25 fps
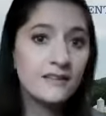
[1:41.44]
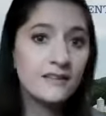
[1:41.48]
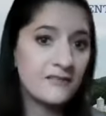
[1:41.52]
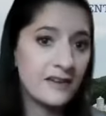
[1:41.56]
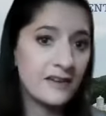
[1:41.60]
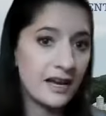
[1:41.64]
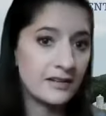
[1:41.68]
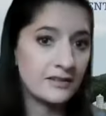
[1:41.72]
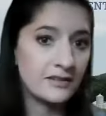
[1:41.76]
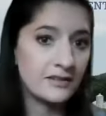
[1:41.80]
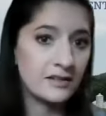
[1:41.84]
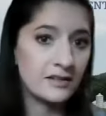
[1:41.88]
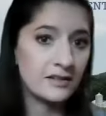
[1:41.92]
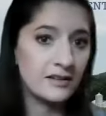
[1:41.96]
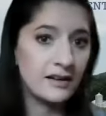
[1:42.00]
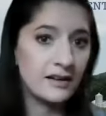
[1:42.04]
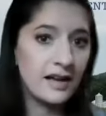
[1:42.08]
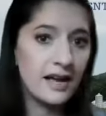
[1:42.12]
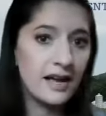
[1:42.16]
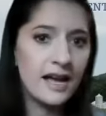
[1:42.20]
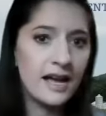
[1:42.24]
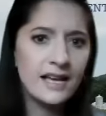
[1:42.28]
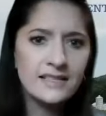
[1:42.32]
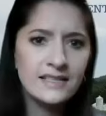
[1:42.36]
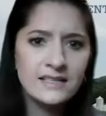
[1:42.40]
factor
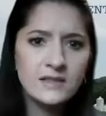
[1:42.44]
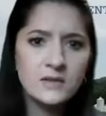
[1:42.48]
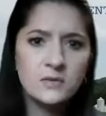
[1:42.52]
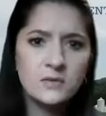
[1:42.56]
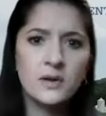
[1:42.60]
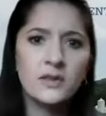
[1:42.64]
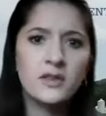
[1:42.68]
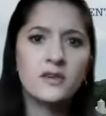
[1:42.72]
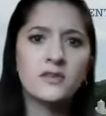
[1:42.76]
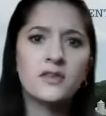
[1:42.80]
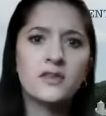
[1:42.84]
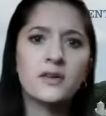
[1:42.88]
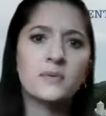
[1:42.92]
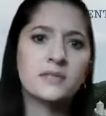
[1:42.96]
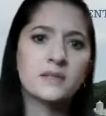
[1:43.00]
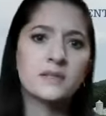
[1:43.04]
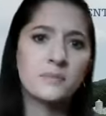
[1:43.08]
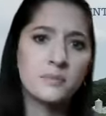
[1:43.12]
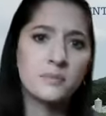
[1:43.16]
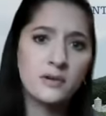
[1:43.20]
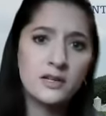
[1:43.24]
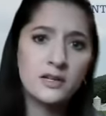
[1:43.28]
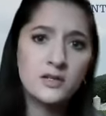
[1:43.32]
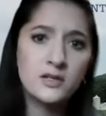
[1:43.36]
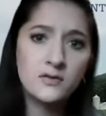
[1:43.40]
asks whether there was a
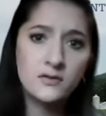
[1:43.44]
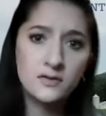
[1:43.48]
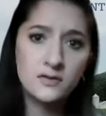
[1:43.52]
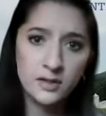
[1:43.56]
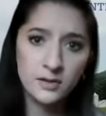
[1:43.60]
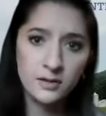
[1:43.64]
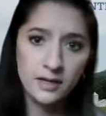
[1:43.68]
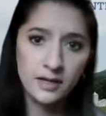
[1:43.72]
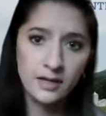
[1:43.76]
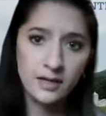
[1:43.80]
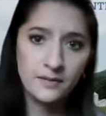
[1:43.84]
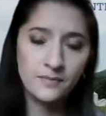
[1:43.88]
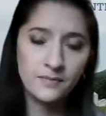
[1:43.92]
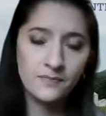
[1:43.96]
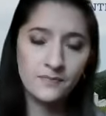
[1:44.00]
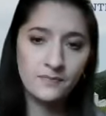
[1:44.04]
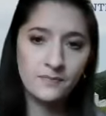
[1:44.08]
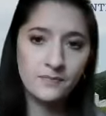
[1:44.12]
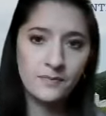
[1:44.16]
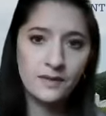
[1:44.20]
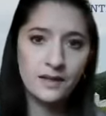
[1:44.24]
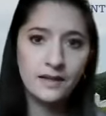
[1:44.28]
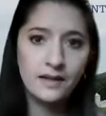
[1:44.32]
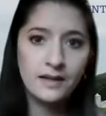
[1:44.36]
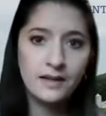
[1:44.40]
breach of duty.
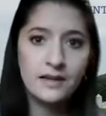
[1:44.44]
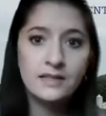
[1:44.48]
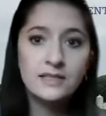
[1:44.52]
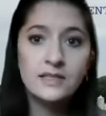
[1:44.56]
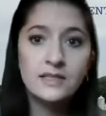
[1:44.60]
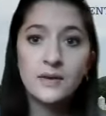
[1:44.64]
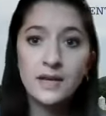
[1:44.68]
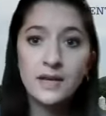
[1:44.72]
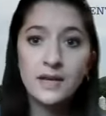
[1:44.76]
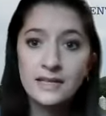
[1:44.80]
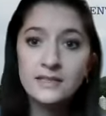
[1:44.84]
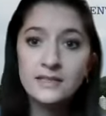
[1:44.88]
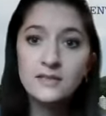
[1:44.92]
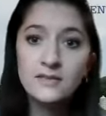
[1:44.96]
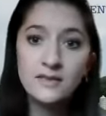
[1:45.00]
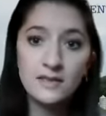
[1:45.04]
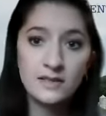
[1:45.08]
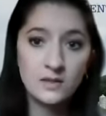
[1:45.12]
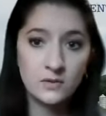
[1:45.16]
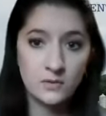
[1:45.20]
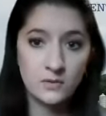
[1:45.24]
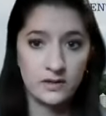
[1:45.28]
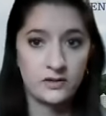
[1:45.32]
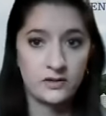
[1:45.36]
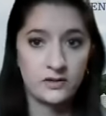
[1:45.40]
To answer this
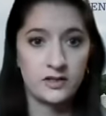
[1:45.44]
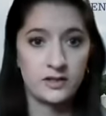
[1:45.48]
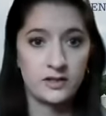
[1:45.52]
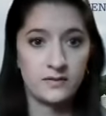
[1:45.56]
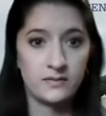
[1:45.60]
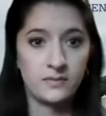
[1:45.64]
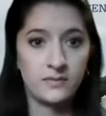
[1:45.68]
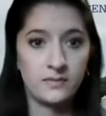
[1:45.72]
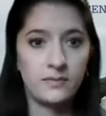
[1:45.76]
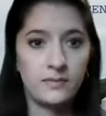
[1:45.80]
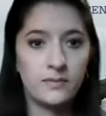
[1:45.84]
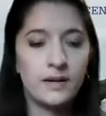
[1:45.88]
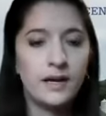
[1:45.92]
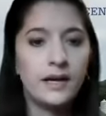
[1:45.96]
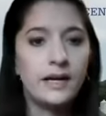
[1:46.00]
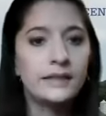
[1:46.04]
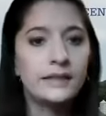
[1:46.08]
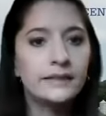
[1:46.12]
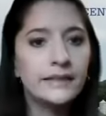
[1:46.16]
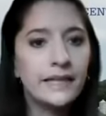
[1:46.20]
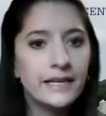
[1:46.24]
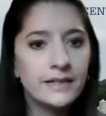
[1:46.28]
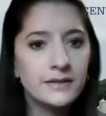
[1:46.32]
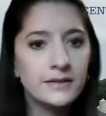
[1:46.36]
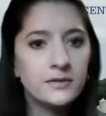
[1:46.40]
question, a
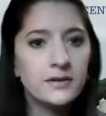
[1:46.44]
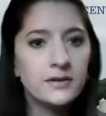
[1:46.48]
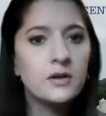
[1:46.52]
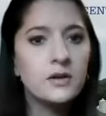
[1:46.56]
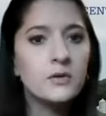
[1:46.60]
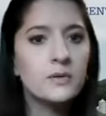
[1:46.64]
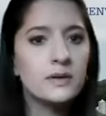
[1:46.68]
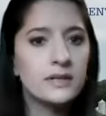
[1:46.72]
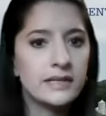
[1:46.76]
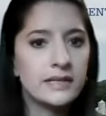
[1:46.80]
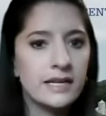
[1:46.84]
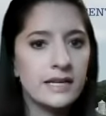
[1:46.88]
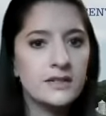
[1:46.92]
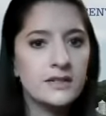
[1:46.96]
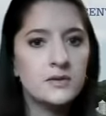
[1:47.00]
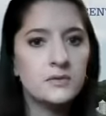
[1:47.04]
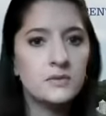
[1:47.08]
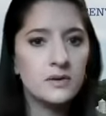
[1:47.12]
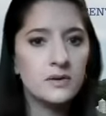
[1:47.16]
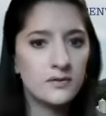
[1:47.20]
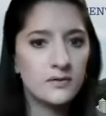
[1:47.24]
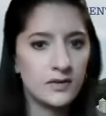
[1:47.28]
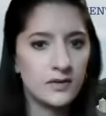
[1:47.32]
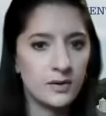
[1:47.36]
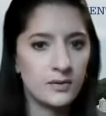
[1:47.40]
landowner would need to
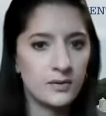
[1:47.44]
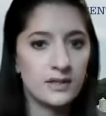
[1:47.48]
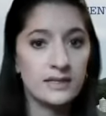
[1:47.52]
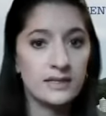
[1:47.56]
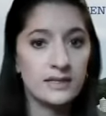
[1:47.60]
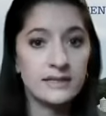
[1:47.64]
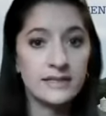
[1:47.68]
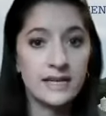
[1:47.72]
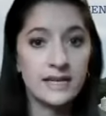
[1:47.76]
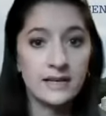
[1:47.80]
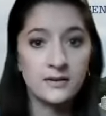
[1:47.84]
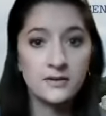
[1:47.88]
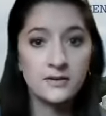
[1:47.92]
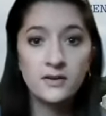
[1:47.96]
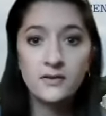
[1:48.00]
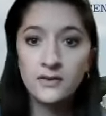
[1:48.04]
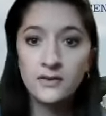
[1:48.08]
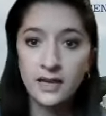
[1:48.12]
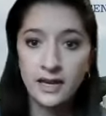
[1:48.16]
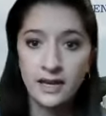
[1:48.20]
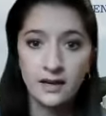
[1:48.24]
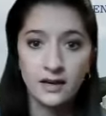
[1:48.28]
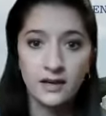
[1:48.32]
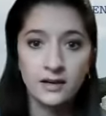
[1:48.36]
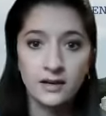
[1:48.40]
review the standard of
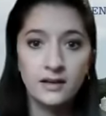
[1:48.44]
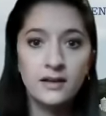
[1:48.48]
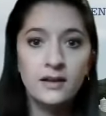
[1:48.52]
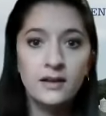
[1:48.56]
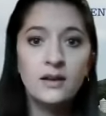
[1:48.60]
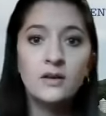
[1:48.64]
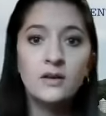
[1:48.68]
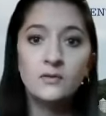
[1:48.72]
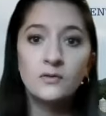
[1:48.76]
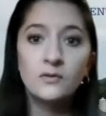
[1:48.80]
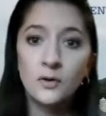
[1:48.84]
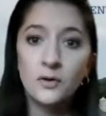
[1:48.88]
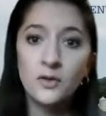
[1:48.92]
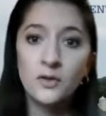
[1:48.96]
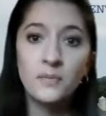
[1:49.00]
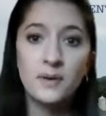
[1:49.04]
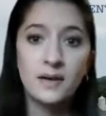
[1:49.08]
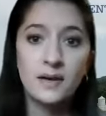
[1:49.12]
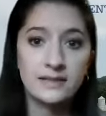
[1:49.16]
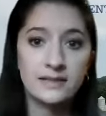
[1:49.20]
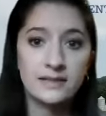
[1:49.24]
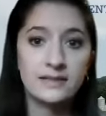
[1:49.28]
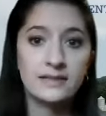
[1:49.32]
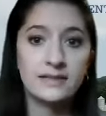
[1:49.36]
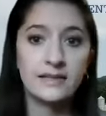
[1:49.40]
care for the
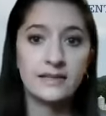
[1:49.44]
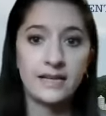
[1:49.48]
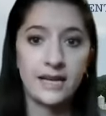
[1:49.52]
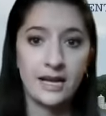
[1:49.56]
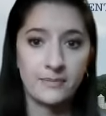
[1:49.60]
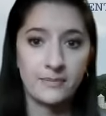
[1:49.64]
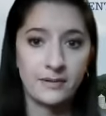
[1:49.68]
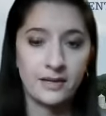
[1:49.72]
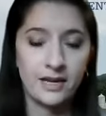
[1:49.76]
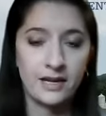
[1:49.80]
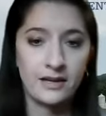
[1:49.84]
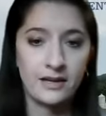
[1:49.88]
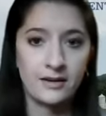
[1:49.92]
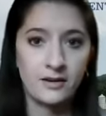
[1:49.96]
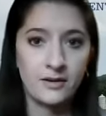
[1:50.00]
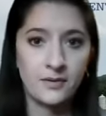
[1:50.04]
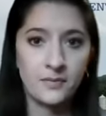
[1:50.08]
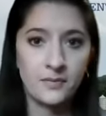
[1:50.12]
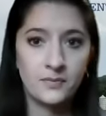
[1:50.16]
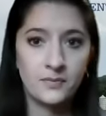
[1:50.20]
pesticide applicator.